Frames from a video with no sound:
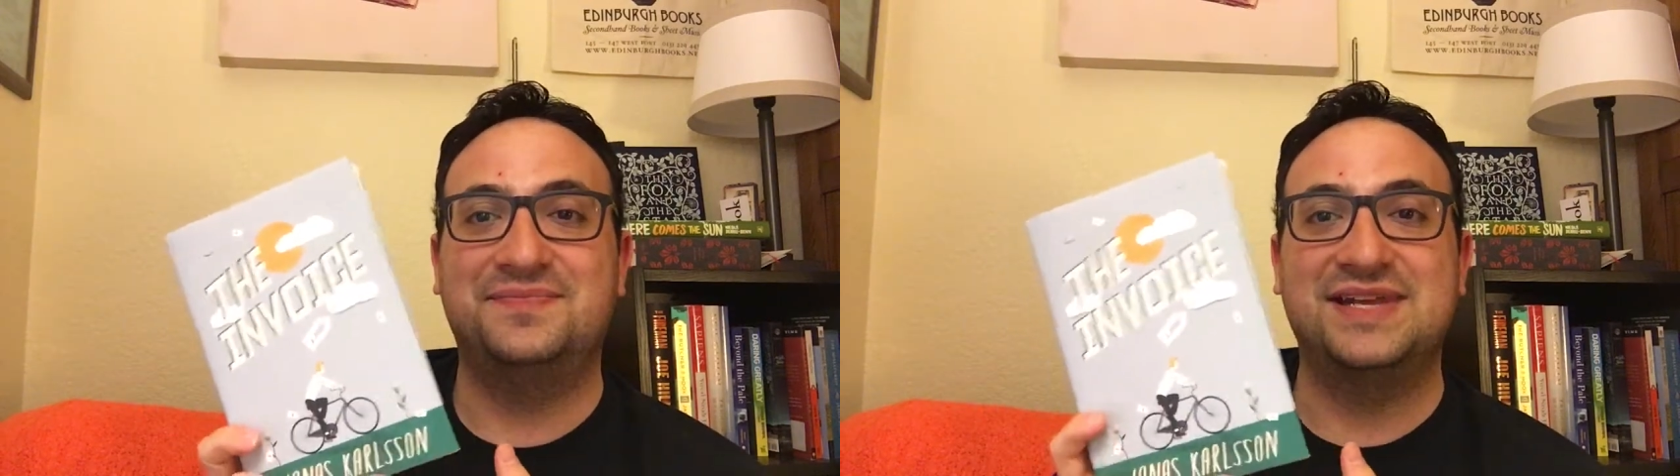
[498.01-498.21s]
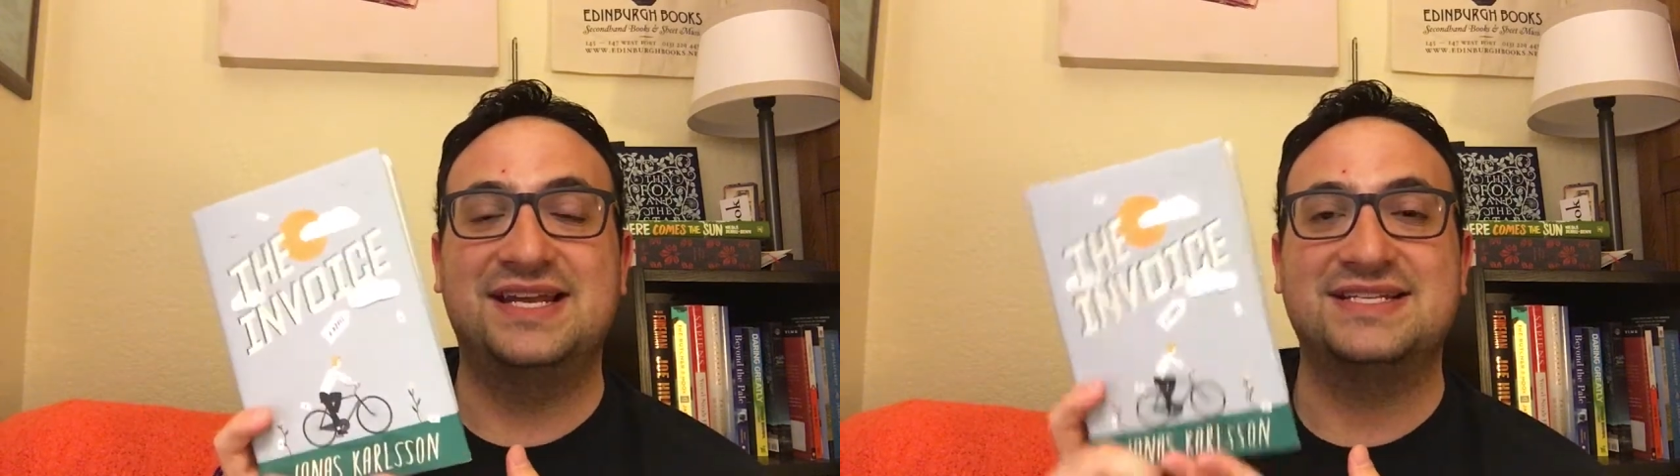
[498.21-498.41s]

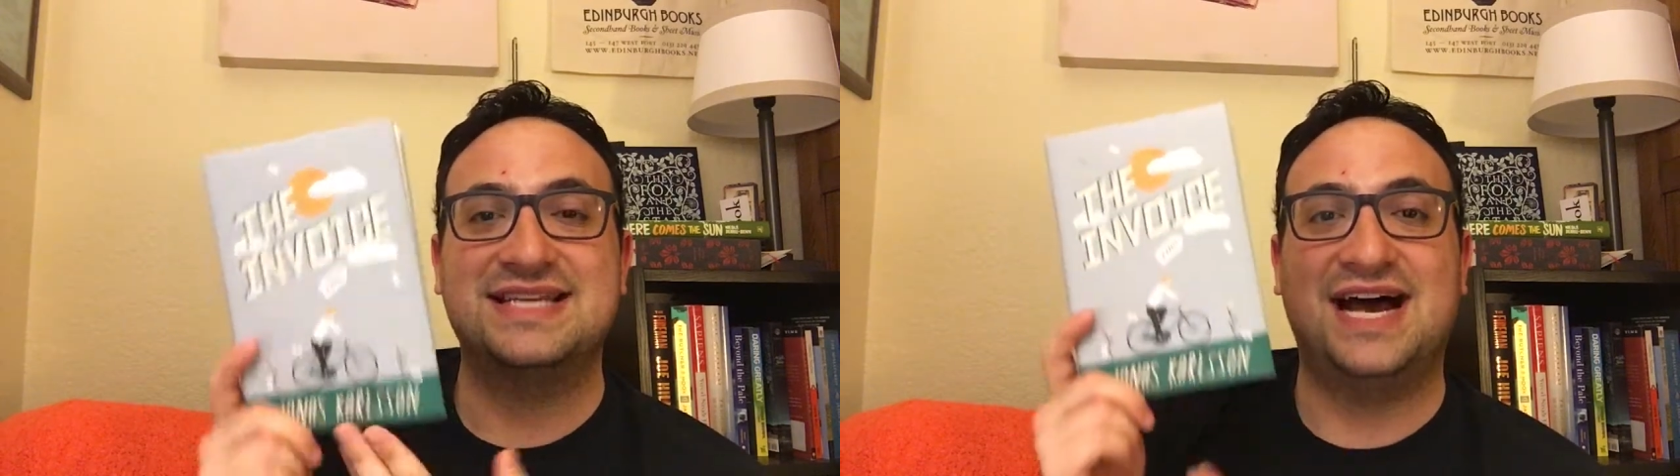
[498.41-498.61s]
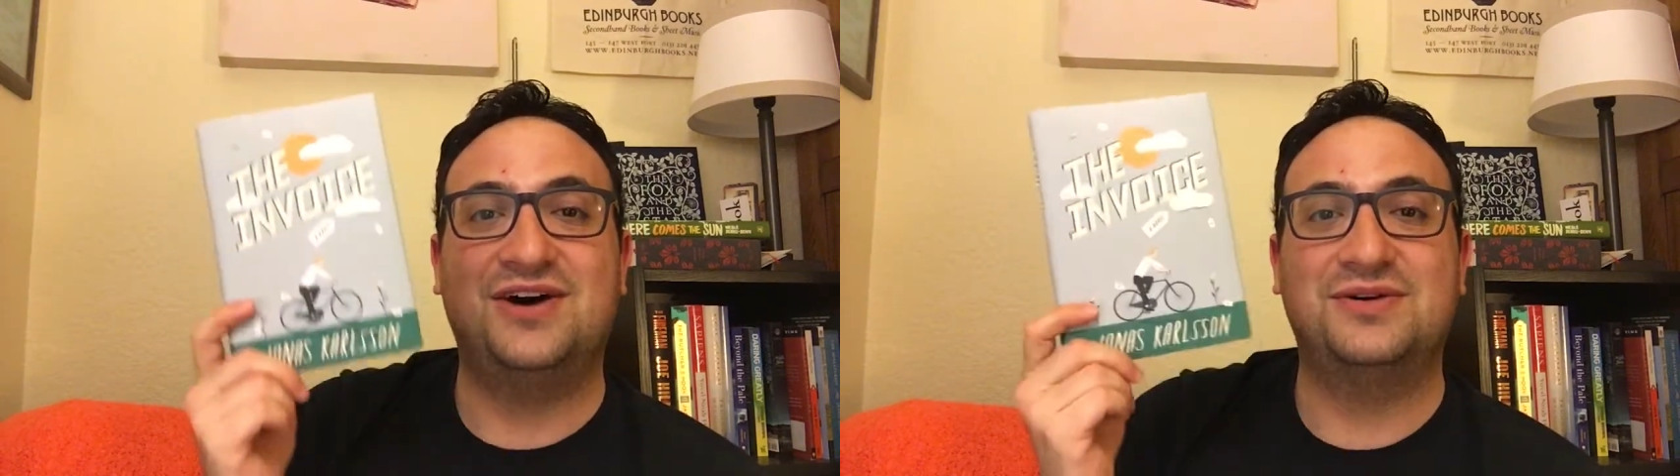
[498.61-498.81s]

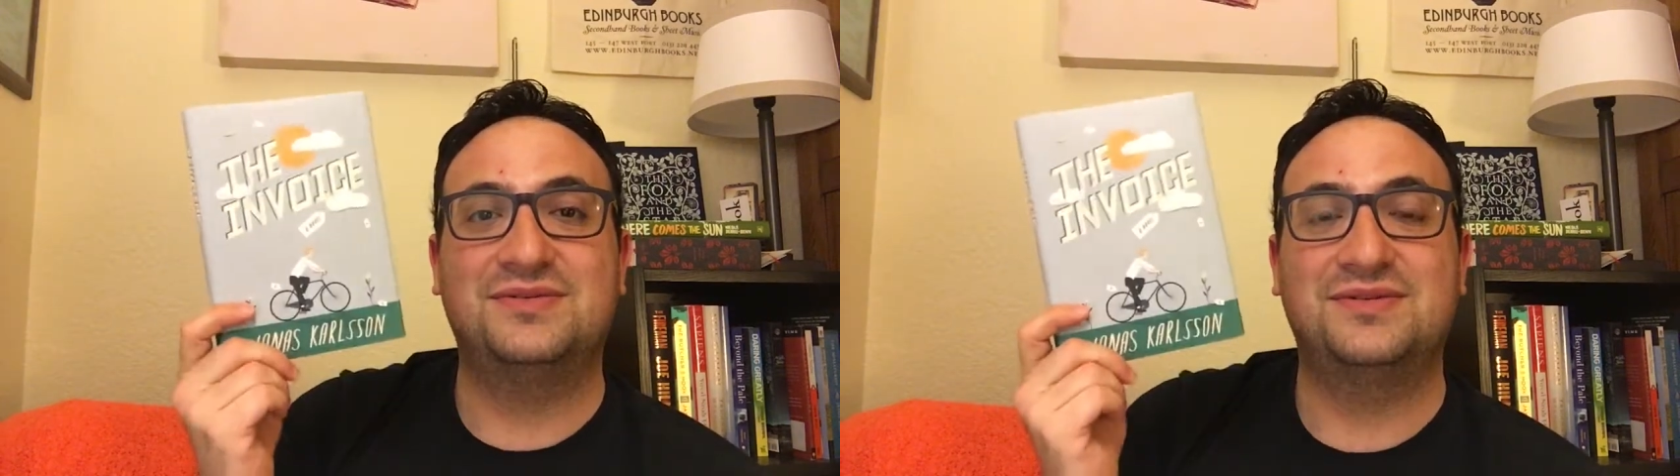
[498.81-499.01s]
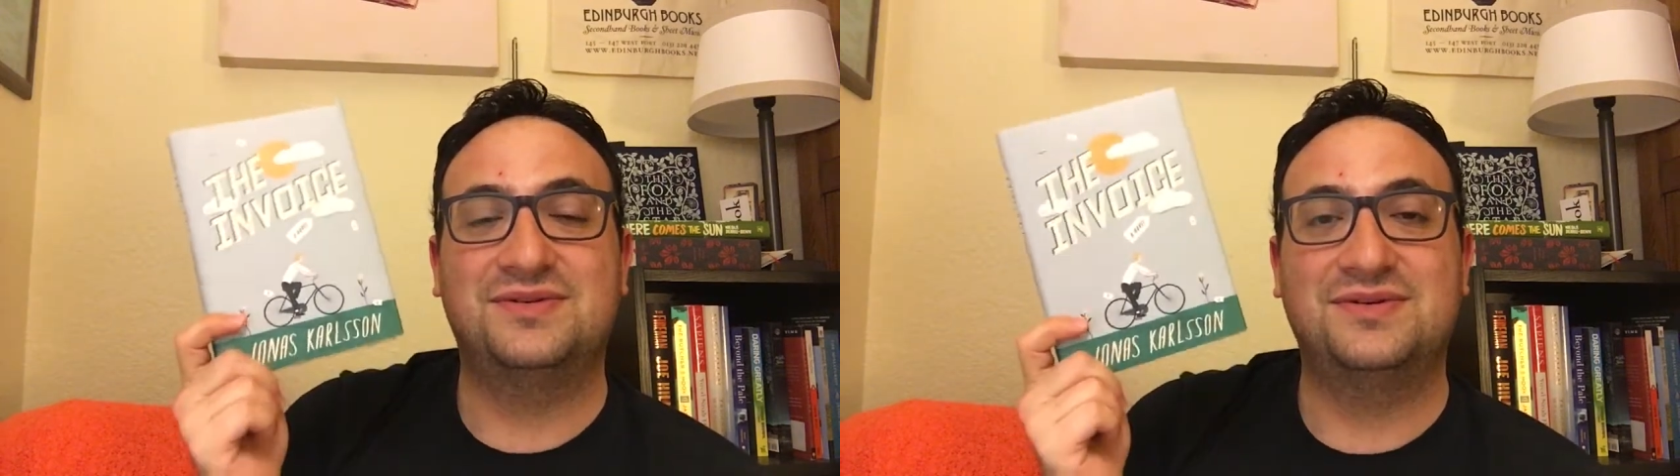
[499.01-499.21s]

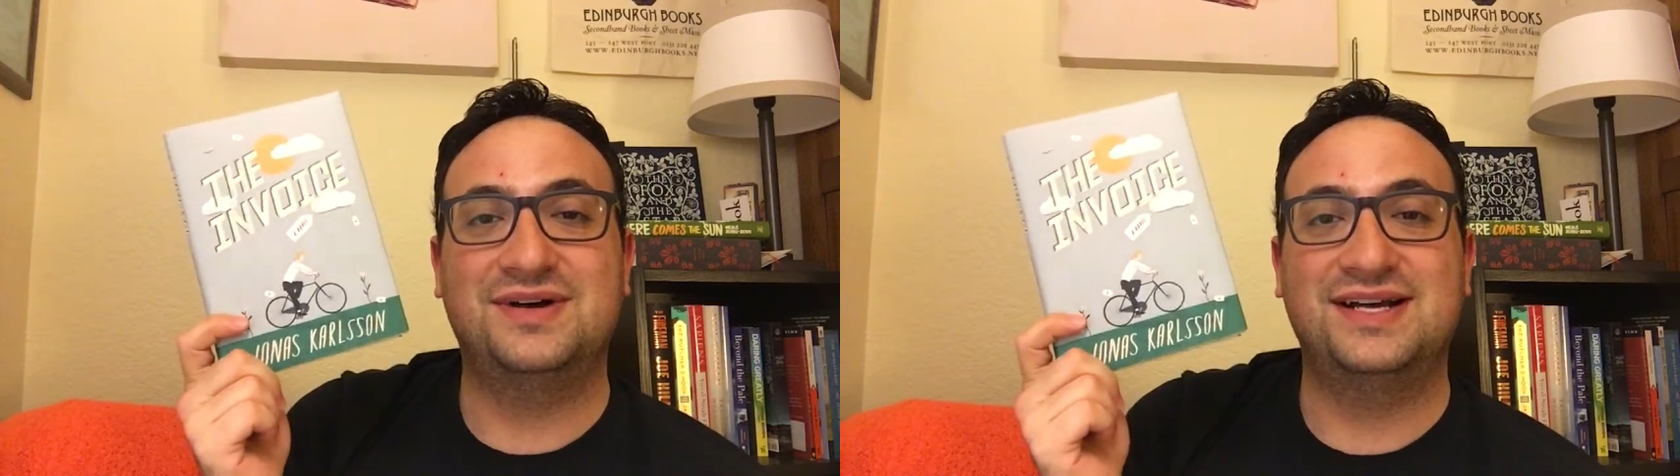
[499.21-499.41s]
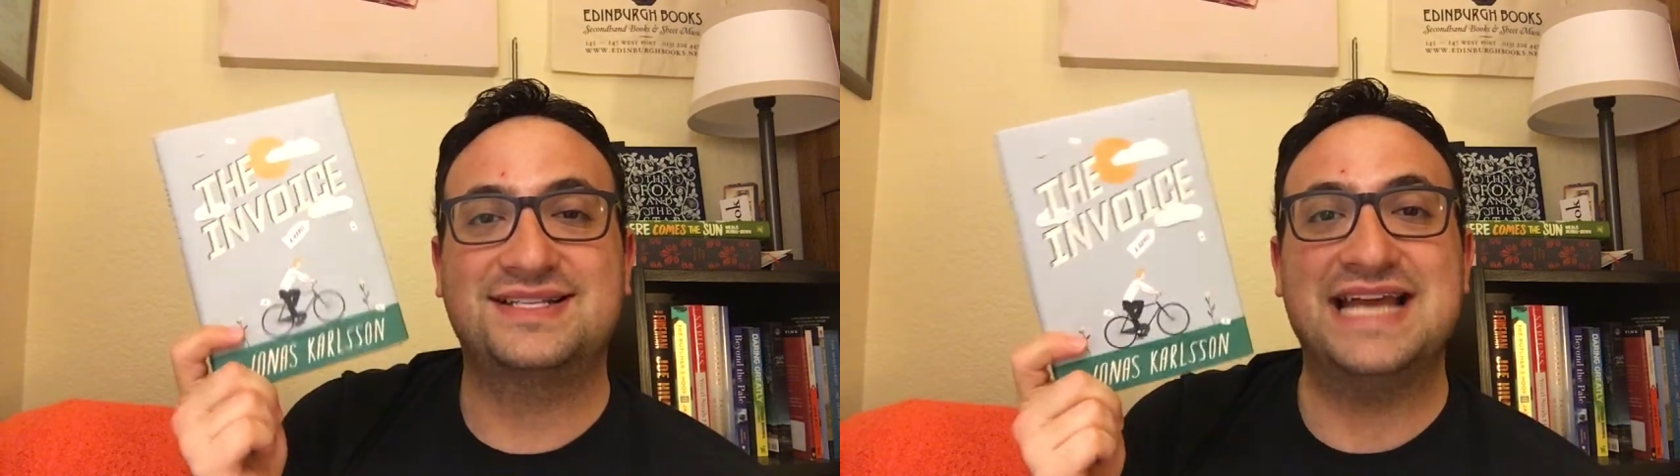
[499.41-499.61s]
it's